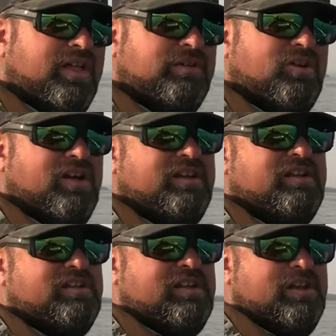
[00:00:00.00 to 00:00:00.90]
Walleye rod,
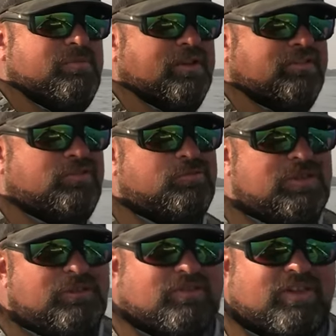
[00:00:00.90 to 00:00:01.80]
but
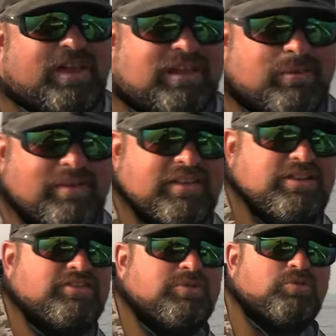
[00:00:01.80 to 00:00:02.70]
2B was like, can we send you